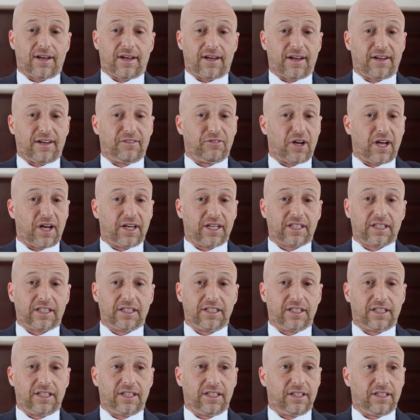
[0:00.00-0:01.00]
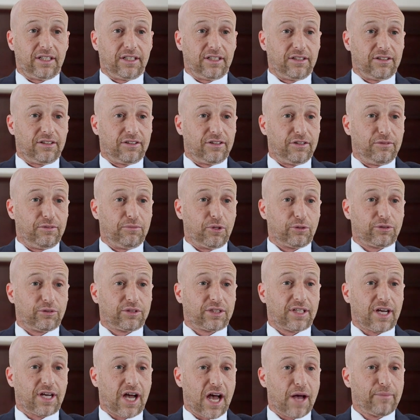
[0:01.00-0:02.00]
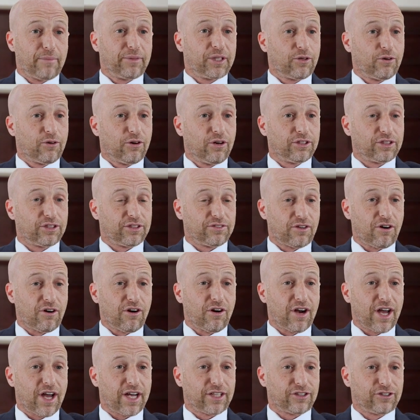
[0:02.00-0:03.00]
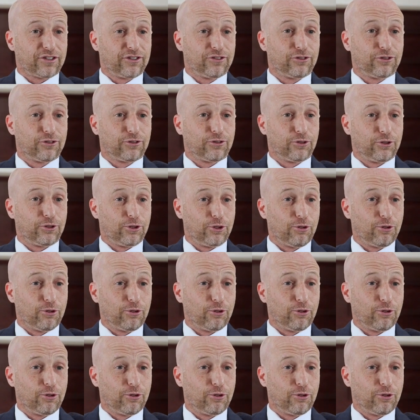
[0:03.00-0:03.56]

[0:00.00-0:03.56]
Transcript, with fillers: Ironically, the, the most common cause of car accidents in